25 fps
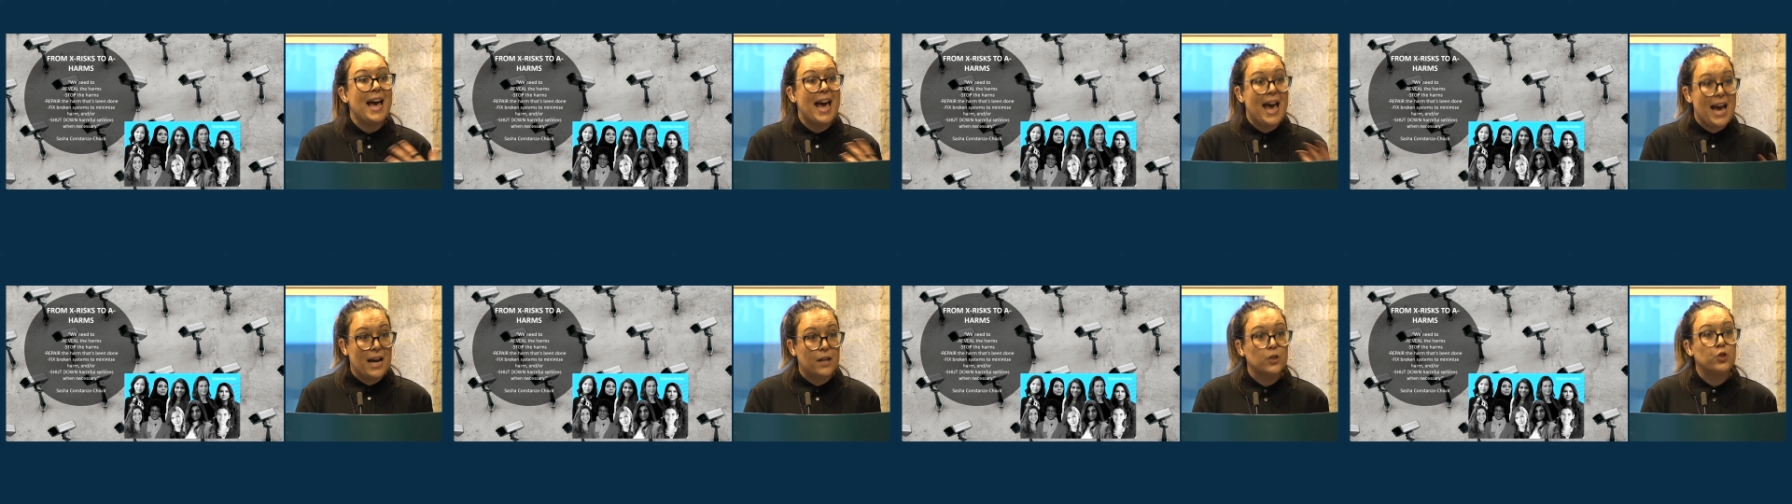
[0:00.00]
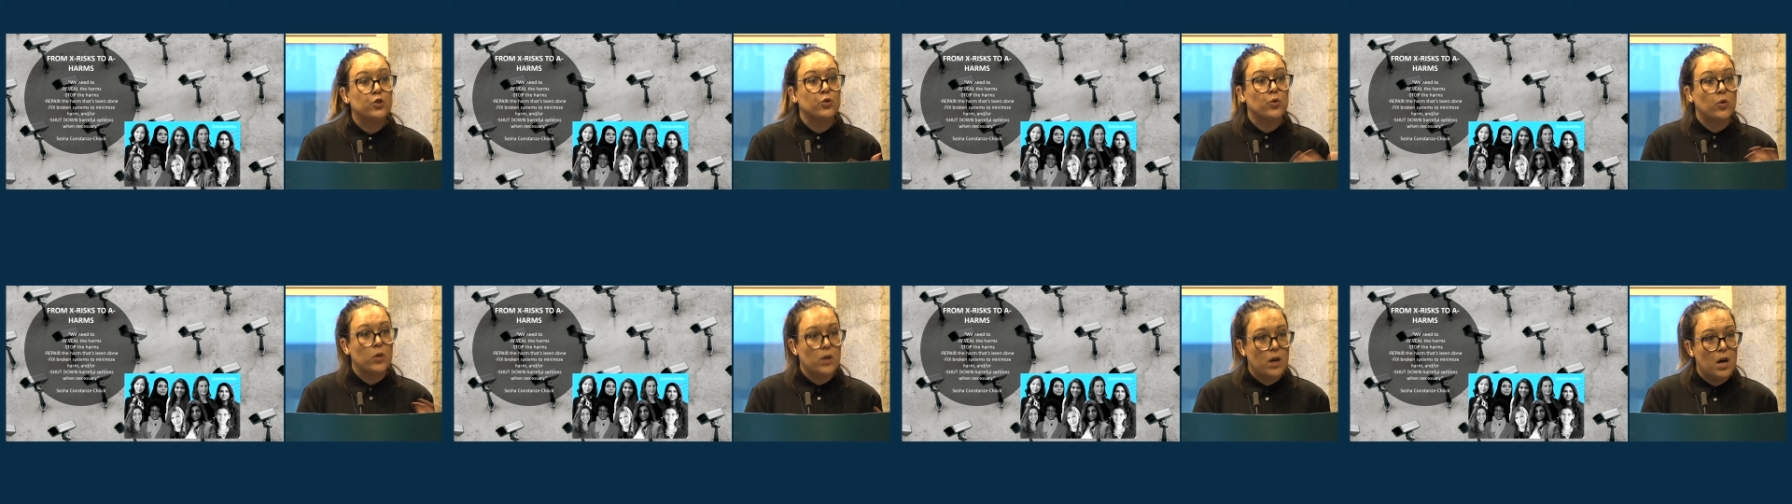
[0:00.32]

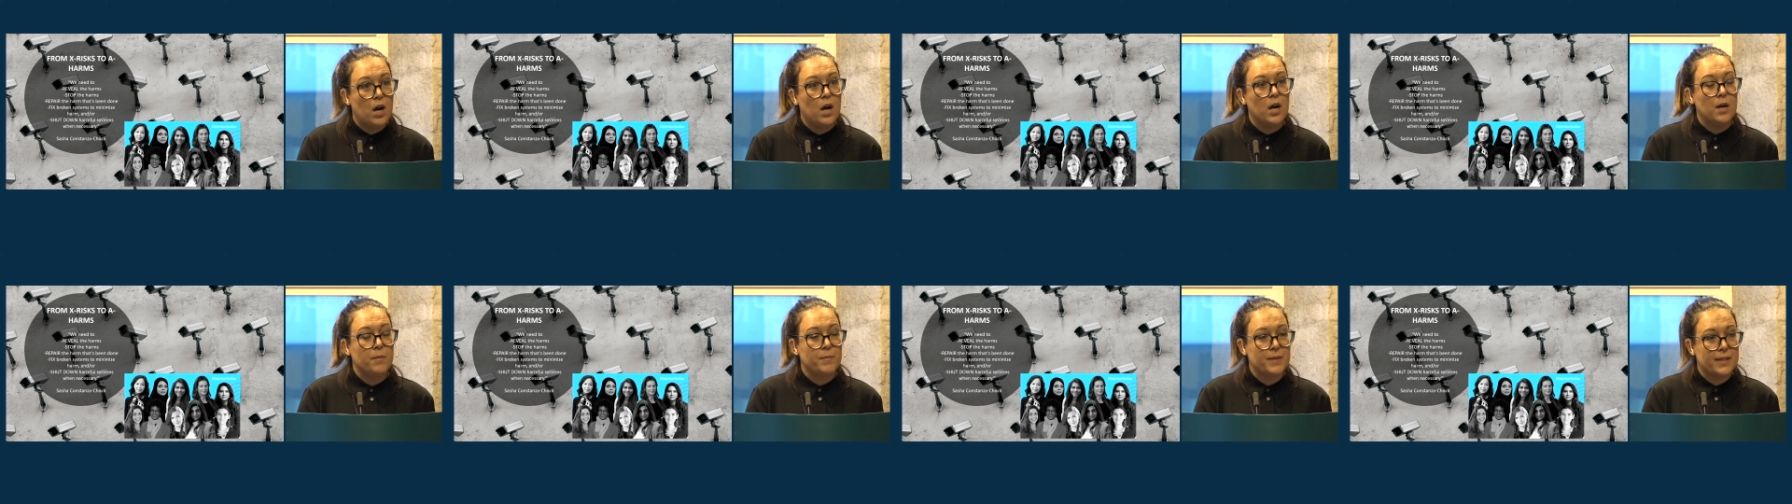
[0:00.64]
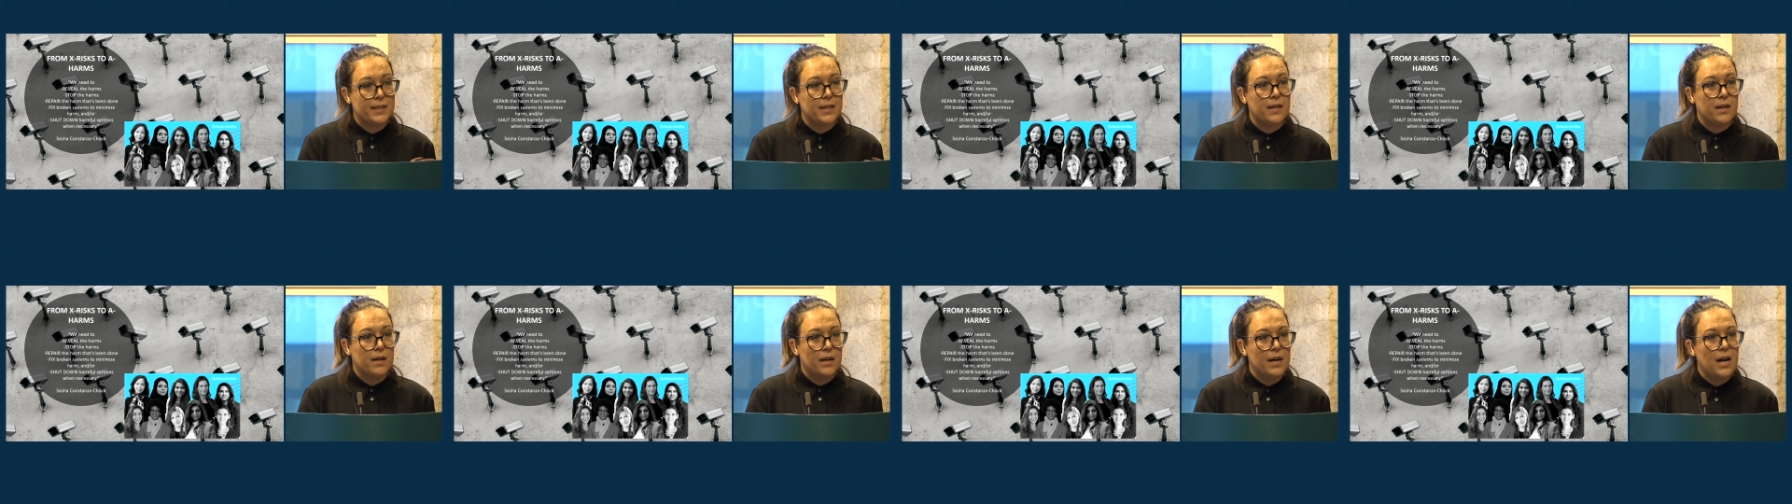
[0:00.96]
actual
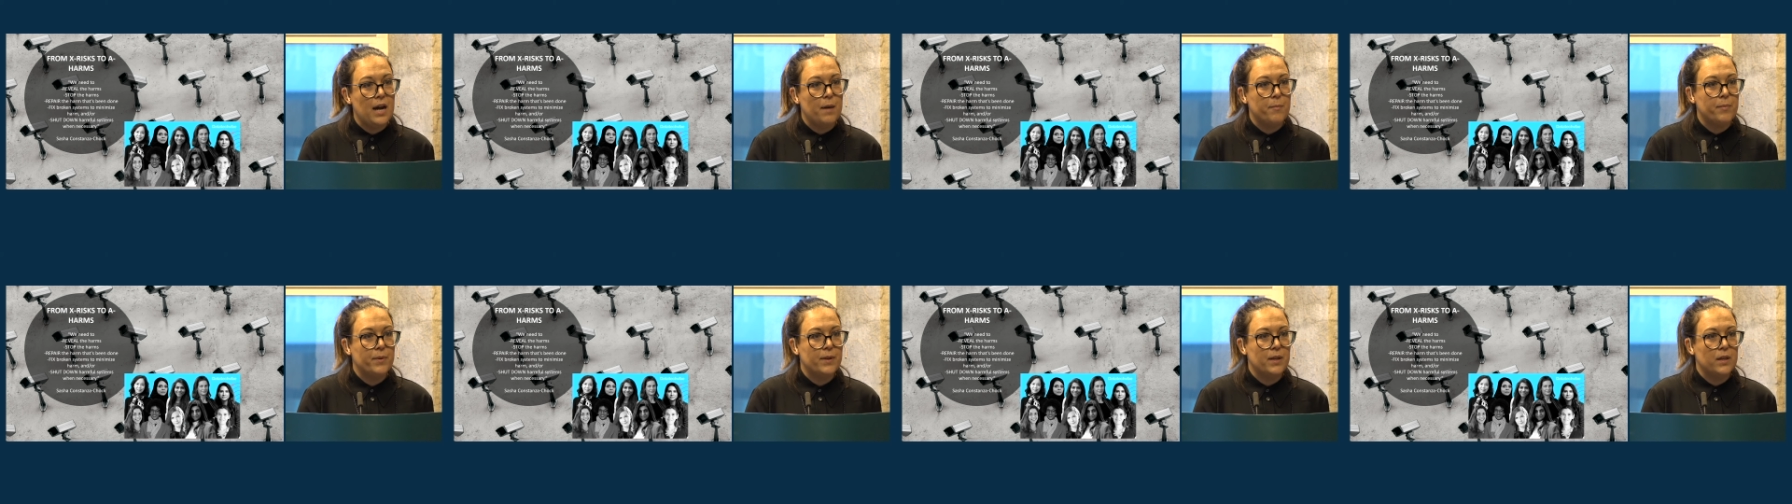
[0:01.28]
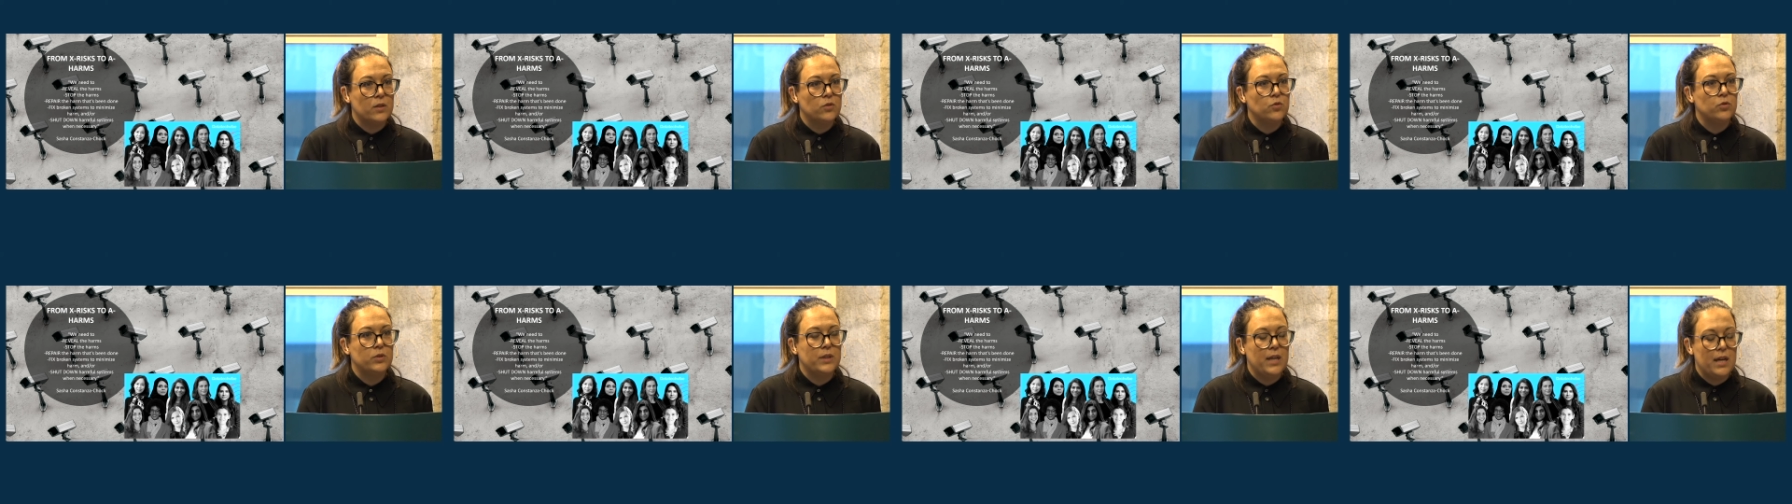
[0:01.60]
harms that are
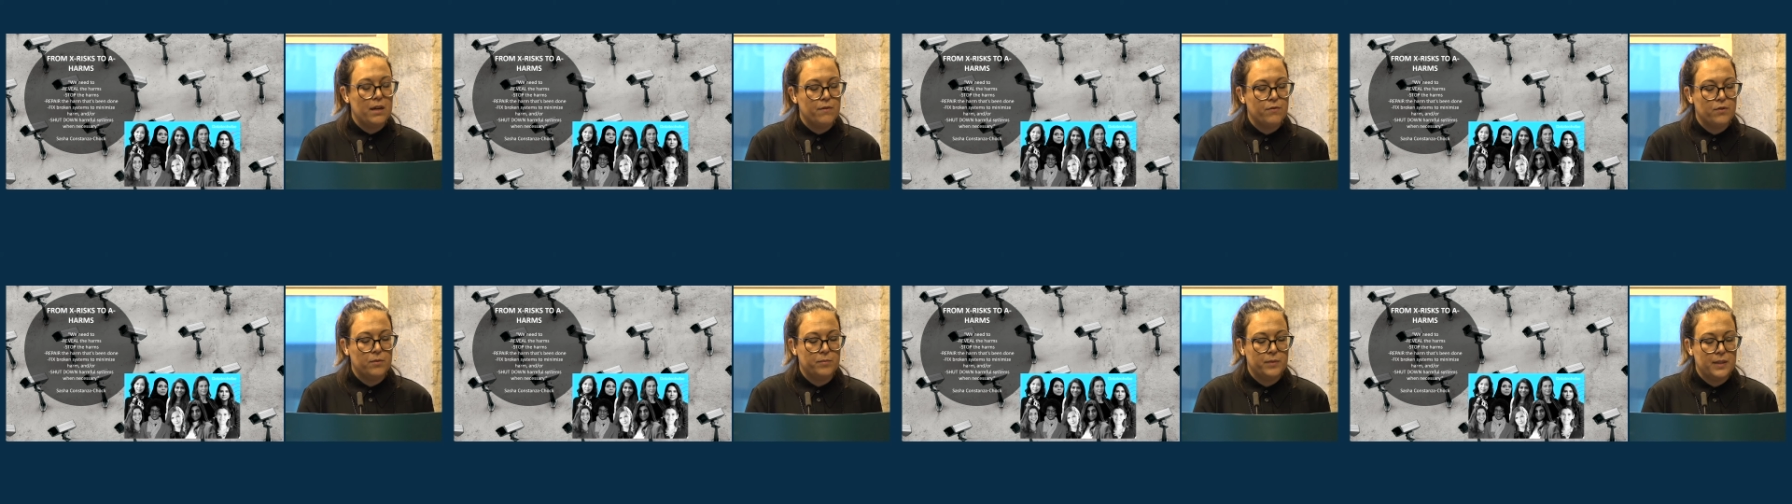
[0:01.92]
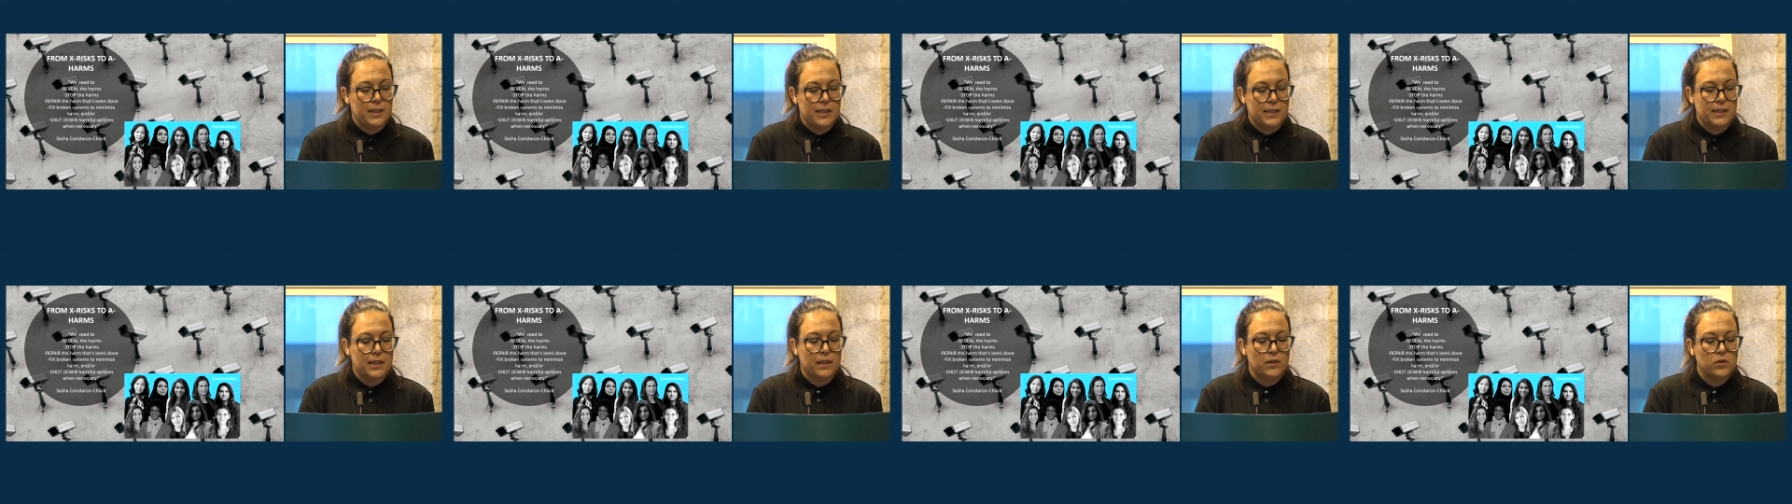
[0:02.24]
happening today from
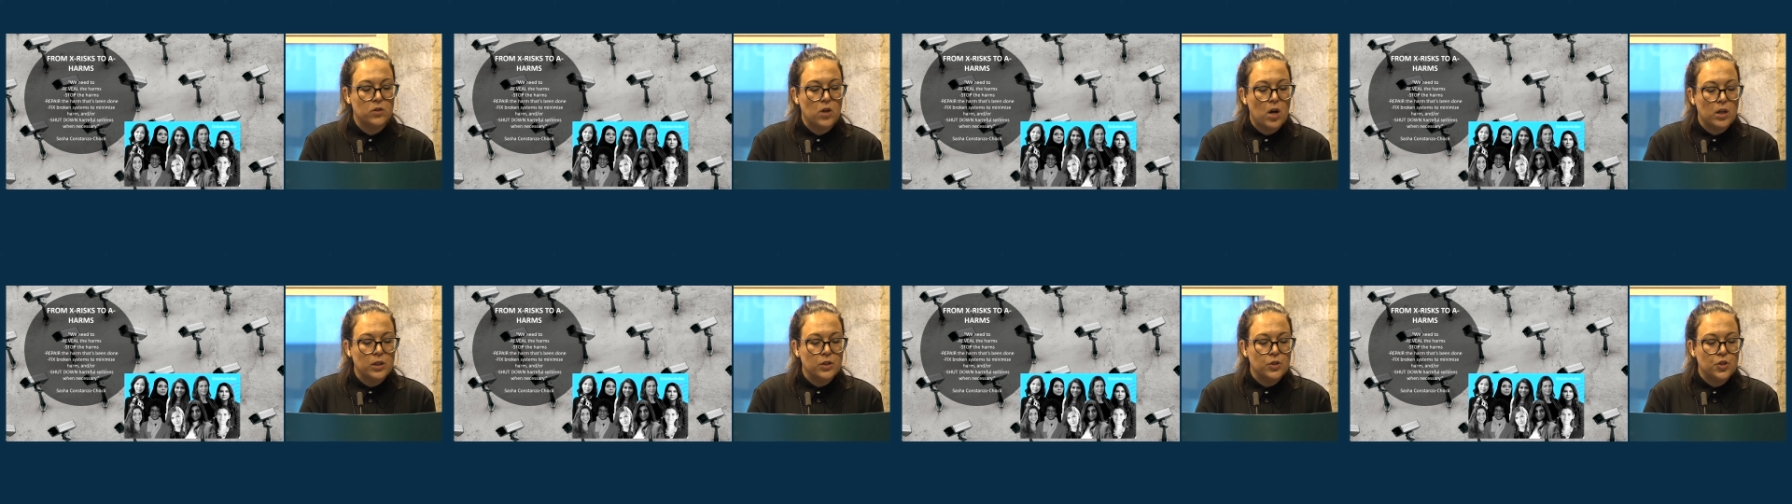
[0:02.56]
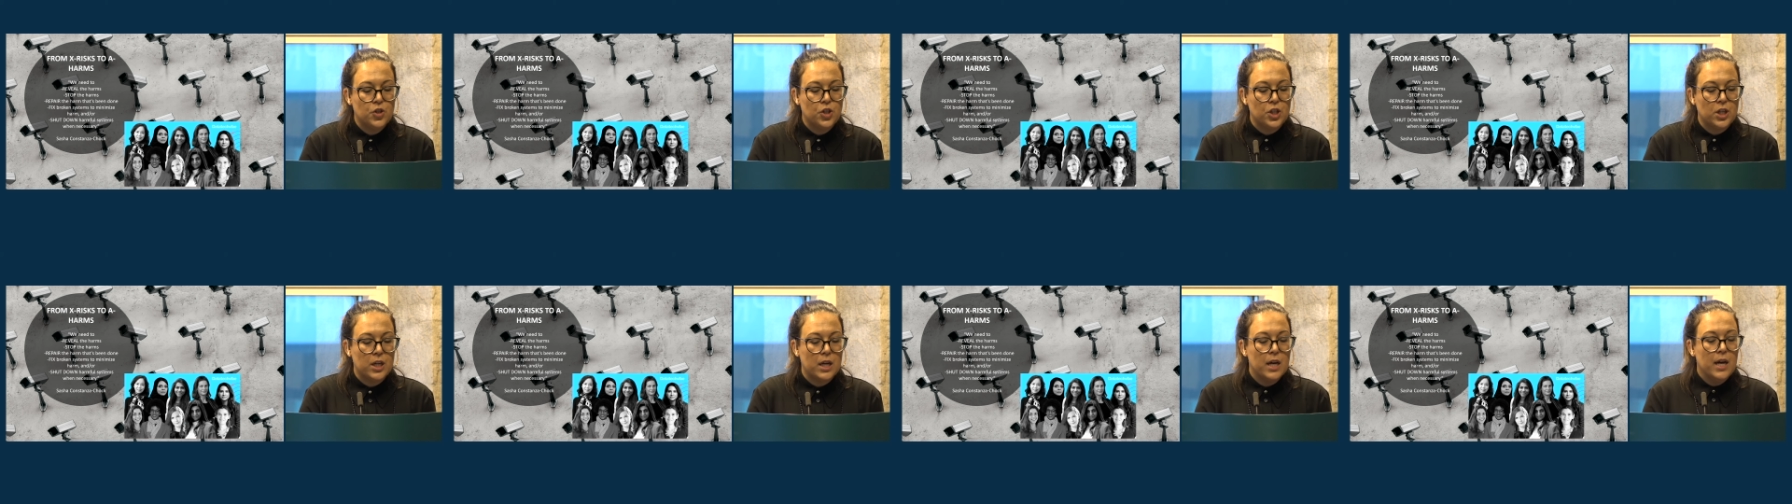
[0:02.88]
this
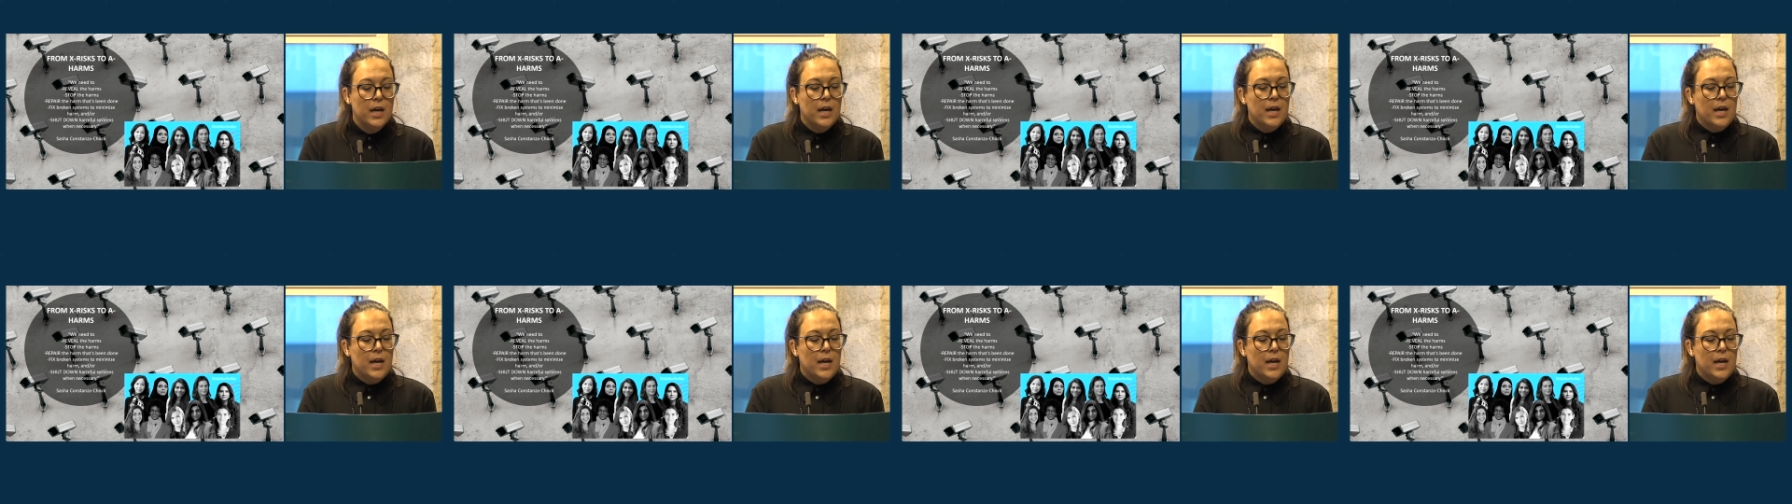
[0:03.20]
technology.